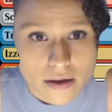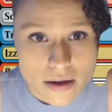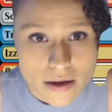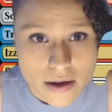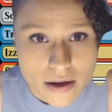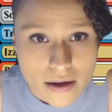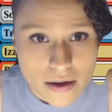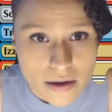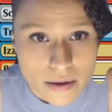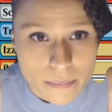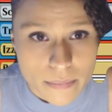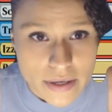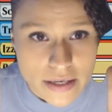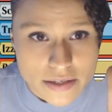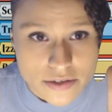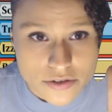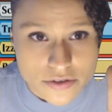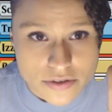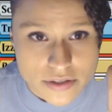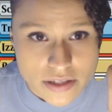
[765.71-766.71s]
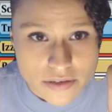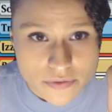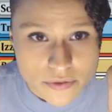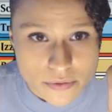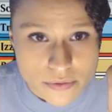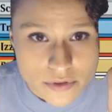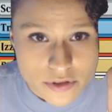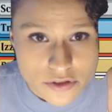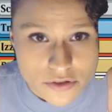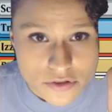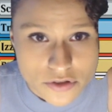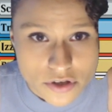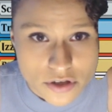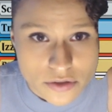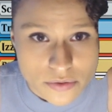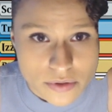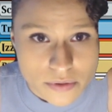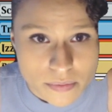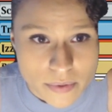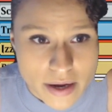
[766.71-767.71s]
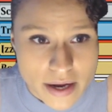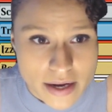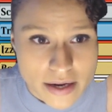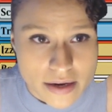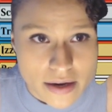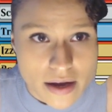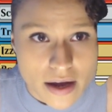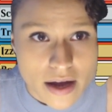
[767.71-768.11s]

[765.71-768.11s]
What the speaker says: Enters if it was surge crush was paid.